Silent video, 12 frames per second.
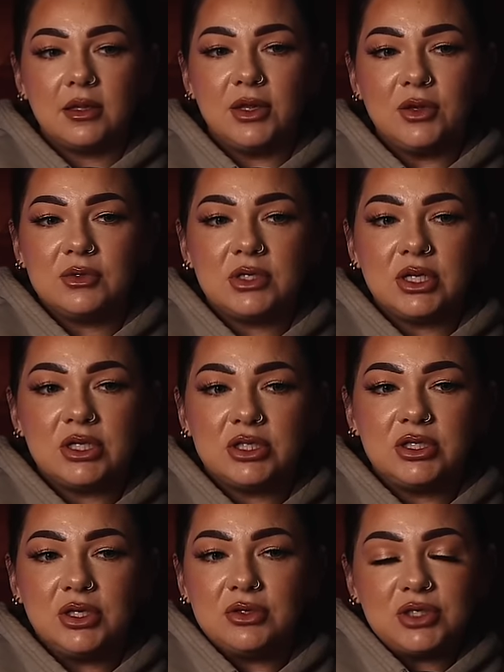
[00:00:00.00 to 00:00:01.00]
You
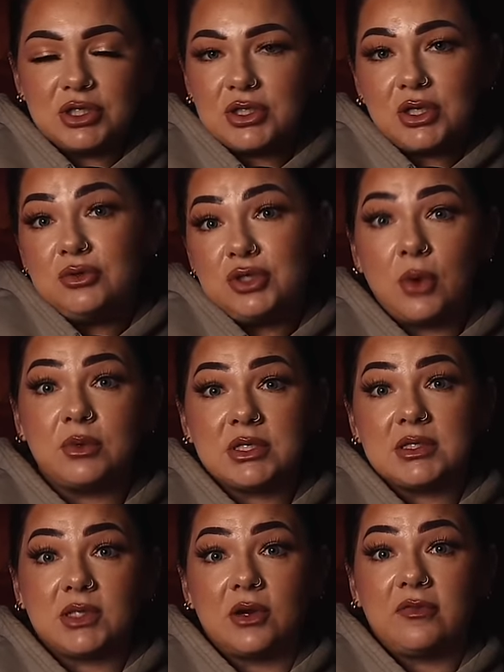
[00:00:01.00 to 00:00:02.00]
don't
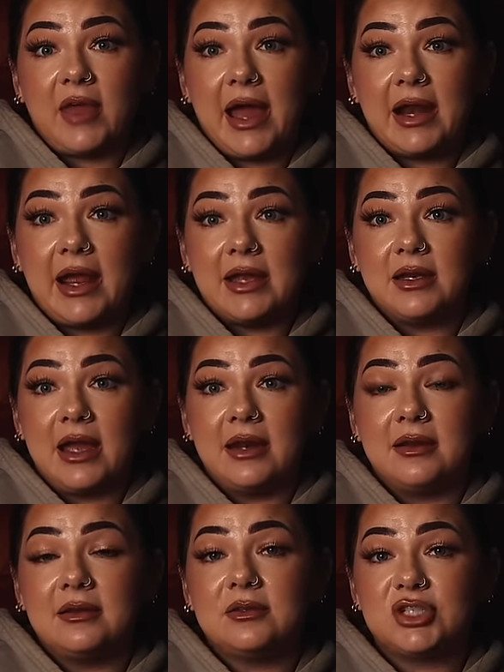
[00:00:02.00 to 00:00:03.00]
deserve that.
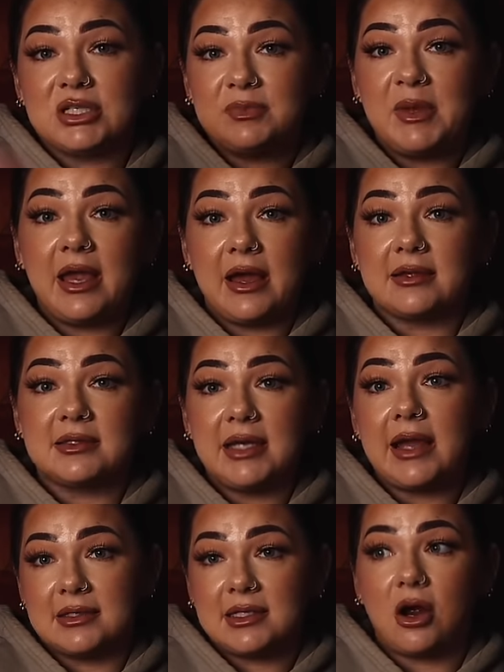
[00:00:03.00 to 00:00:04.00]
And just because,
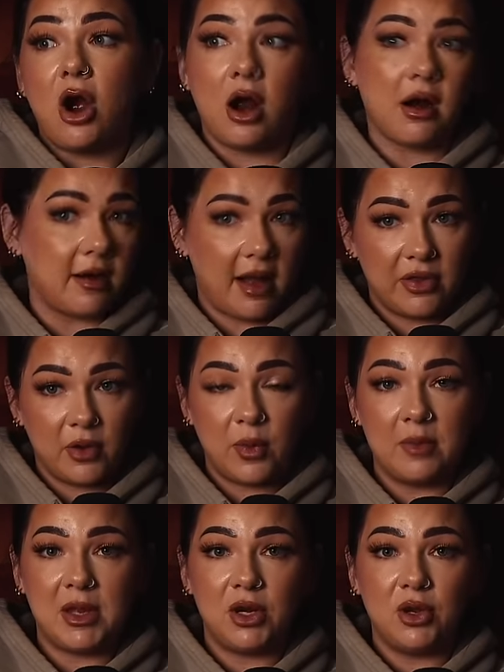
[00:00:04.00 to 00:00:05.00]
yes, there are other
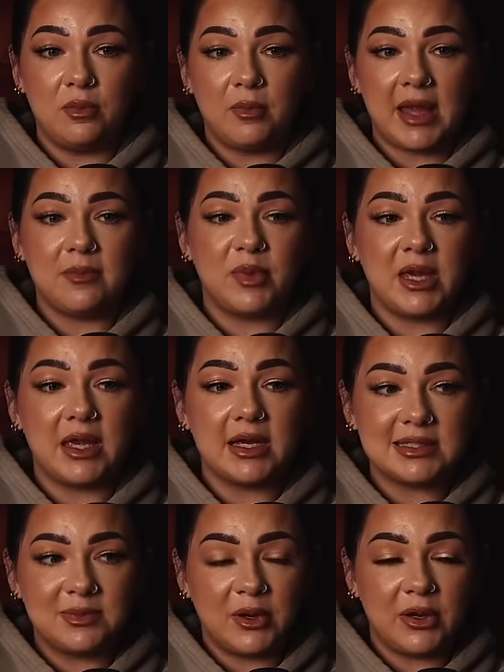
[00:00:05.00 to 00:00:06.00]
women who might be
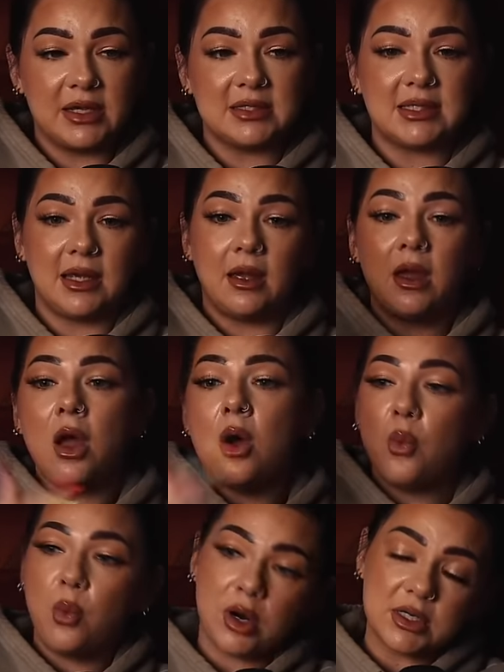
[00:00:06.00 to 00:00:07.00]
experiencing
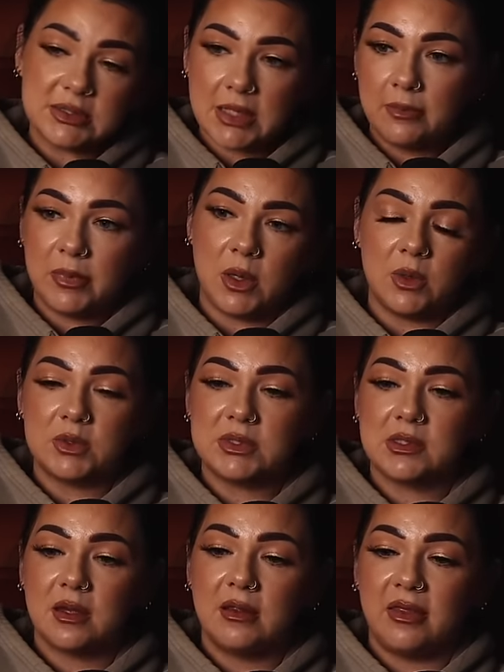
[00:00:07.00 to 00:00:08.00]
worse
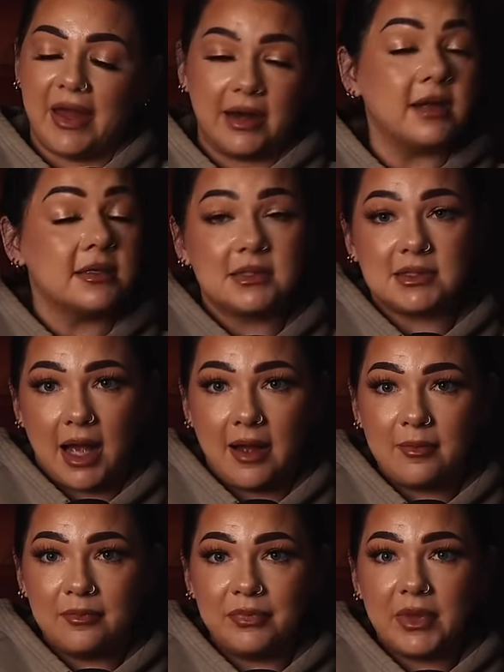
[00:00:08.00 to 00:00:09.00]
abuse than
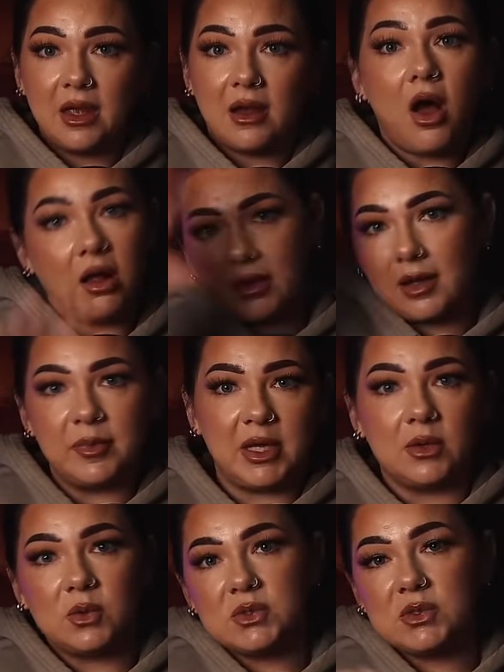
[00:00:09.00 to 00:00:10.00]
some, all
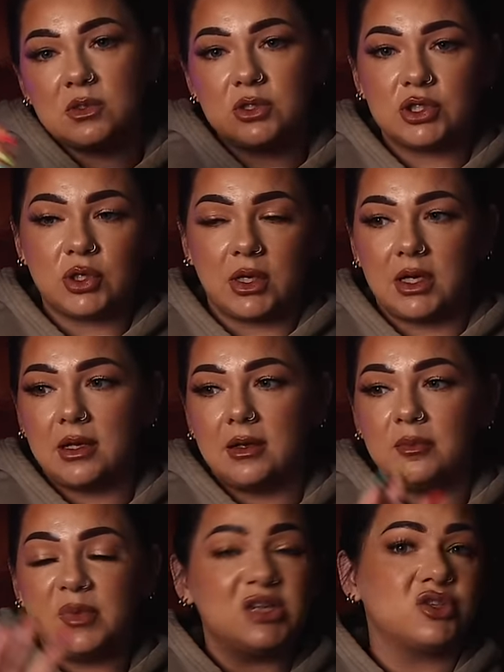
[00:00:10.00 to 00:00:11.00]
abuse should
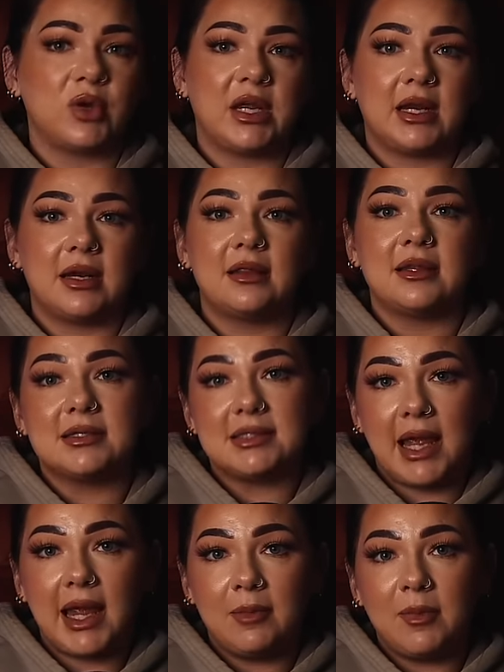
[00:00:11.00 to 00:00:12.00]
be treated the
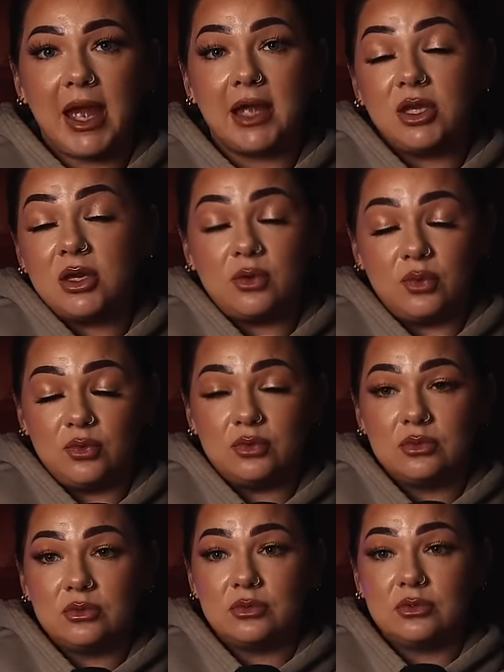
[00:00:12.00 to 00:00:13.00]
same, and you
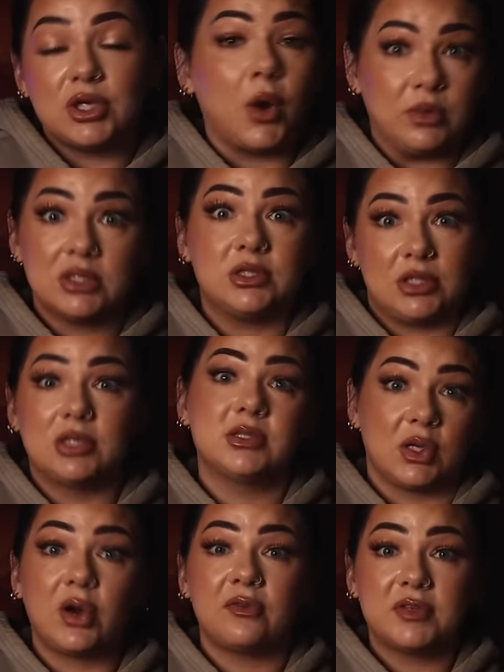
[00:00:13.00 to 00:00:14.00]
don't
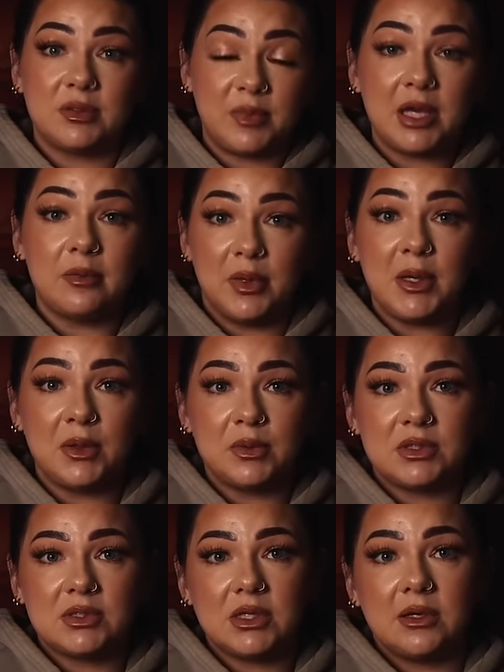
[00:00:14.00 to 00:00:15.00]
deserve to be
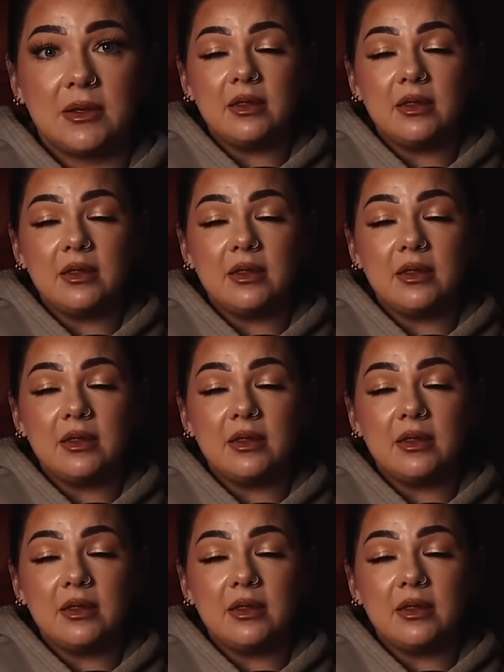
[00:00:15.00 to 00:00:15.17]
abused.